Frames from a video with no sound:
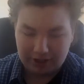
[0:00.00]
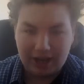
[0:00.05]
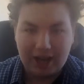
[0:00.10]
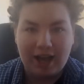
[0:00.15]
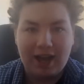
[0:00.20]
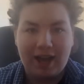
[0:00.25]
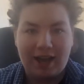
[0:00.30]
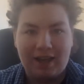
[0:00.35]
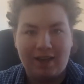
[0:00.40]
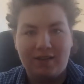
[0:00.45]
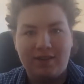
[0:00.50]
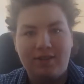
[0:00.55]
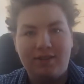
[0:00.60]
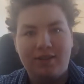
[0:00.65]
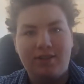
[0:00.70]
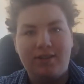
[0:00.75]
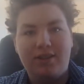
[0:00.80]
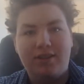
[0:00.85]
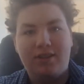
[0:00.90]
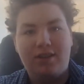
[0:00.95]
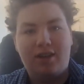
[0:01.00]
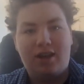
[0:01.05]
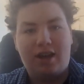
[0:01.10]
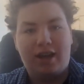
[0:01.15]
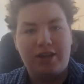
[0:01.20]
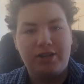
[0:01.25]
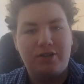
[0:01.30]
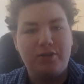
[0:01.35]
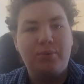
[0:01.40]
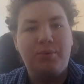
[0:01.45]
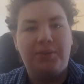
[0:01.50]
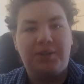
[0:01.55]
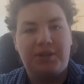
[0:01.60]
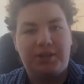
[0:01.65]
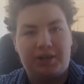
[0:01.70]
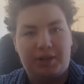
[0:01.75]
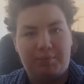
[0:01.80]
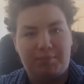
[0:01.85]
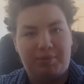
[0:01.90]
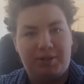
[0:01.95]
Ah, I do
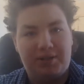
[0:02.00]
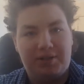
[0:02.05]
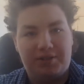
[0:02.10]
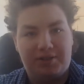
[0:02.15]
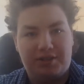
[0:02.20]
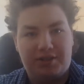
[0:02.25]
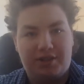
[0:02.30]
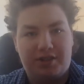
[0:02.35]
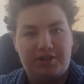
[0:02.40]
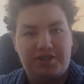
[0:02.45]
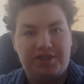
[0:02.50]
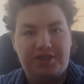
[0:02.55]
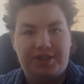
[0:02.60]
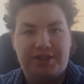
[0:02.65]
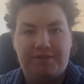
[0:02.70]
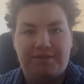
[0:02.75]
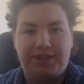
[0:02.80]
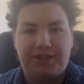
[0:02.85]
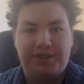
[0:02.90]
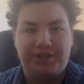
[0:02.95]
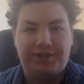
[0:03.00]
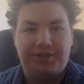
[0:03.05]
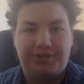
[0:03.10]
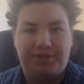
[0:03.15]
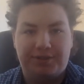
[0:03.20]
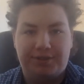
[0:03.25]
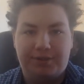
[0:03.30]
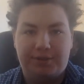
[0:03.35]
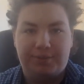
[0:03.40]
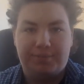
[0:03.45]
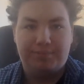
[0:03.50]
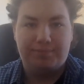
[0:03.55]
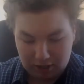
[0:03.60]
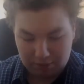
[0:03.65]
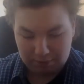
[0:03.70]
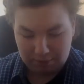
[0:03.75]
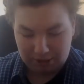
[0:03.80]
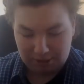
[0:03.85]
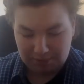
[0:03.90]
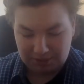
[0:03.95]
think I'm better than Gacha Life. That is true.
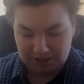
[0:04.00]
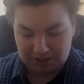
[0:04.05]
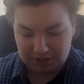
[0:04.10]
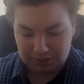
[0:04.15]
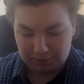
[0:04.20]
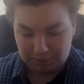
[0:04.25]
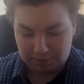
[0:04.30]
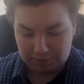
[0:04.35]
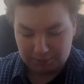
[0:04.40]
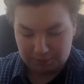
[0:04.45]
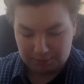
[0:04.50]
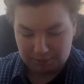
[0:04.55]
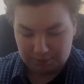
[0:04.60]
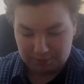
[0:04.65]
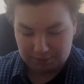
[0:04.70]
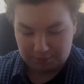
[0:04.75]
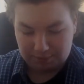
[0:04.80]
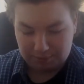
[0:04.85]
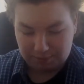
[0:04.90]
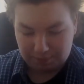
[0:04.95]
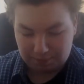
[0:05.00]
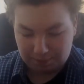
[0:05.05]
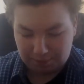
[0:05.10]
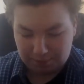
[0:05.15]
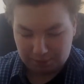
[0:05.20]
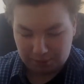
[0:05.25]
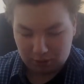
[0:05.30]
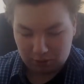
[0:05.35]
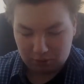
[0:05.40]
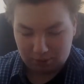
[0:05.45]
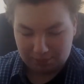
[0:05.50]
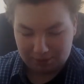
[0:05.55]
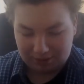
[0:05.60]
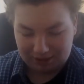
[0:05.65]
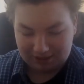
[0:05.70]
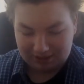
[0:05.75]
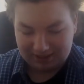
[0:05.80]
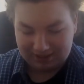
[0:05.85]
Maybe this powerful